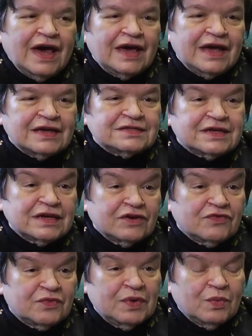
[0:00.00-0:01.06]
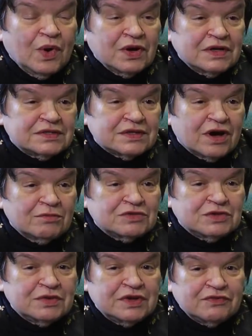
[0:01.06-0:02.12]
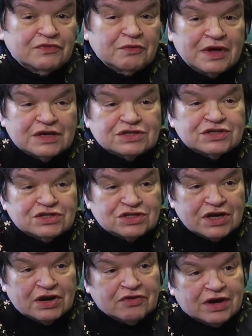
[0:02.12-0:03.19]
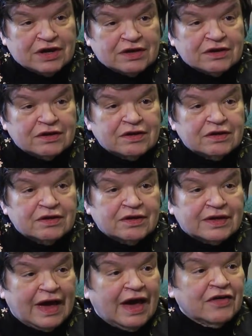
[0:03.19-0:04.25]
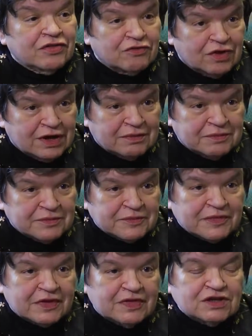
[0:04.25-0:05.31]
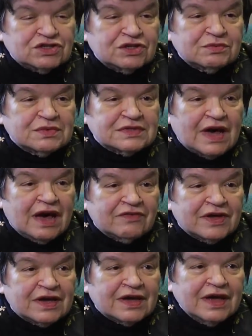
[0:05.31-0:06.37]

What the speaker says: and asking if we wanted to come to an information sharing gathering that she was having.